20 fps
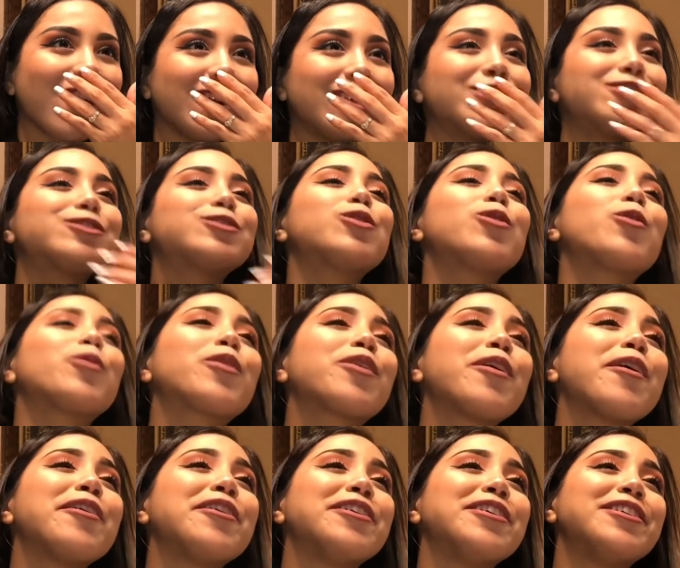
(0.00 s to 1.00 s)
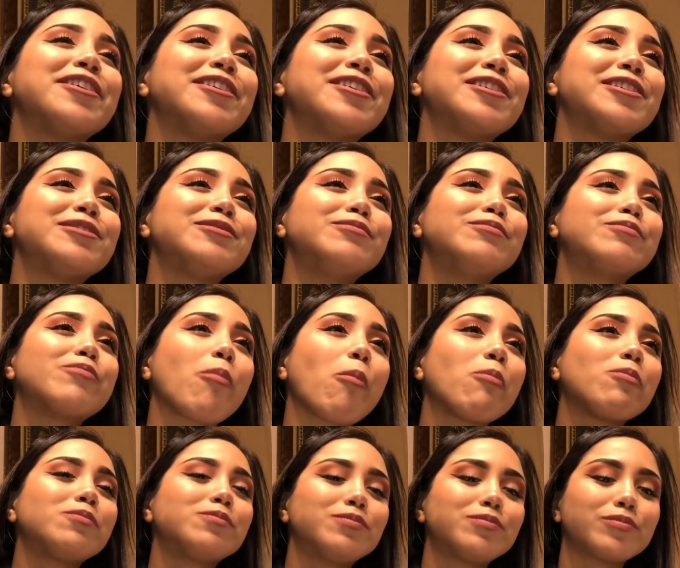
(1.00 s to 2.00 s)
It's so good.
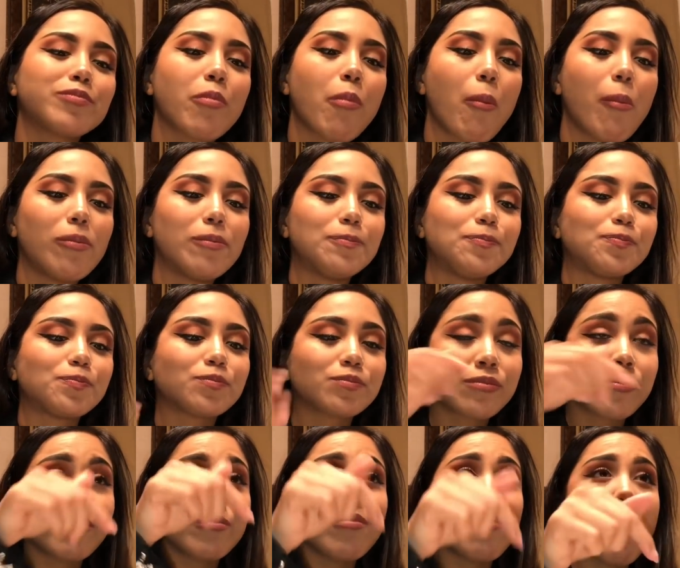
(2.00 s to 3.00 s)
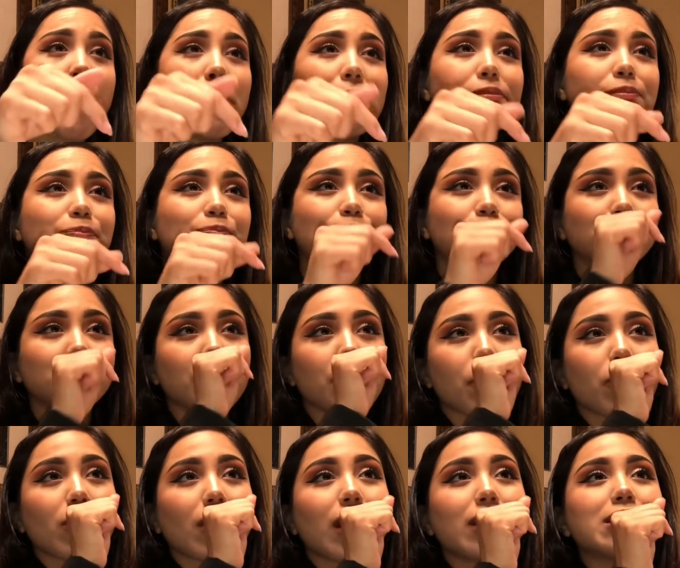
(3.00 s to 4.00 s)
Hmm.
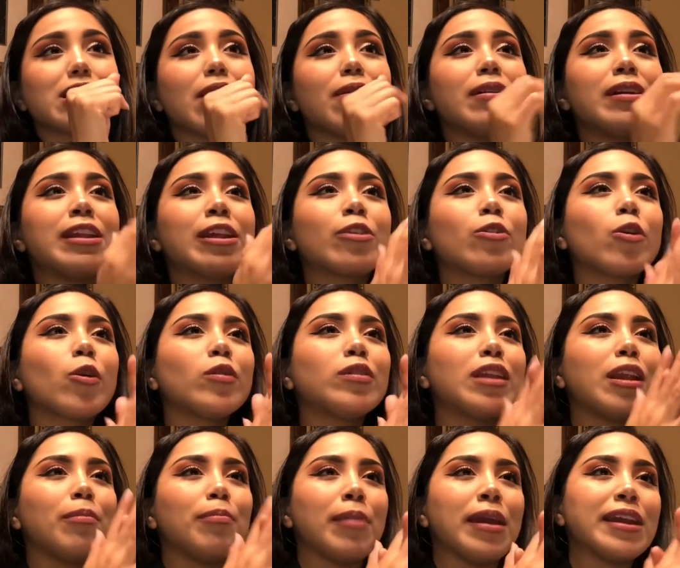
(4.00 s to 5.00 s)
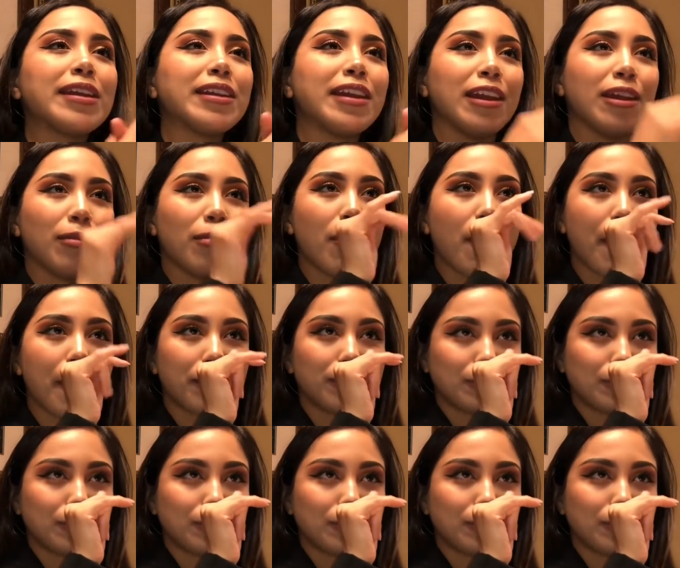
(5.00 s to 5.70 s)
Sabe rico con el bacon.